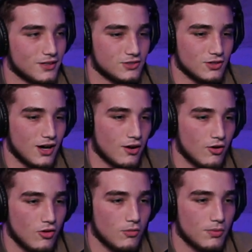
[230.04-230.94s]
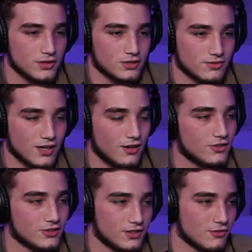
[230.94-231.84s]
because you got a whole bunch of
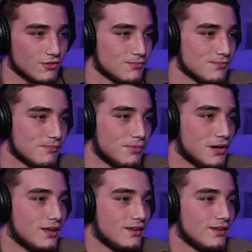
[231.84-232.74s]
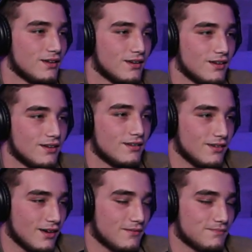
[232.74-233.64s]
killers in the room. But Absolutely.
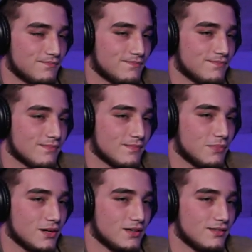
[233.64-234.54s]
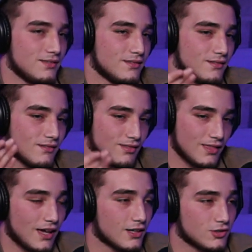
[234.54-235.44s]
yeah, but
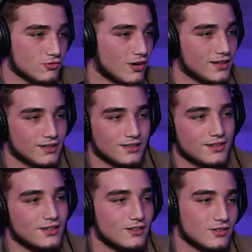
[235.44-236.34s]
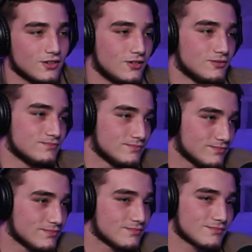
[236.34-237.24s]
they get you ready. So
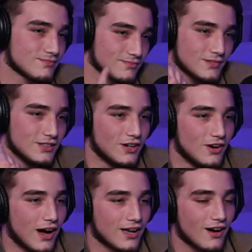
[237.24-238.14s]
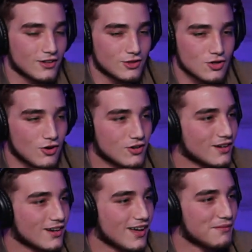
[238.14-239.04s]
you know, I caught a
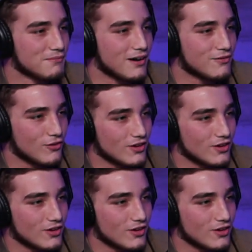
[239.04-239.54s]
choke and my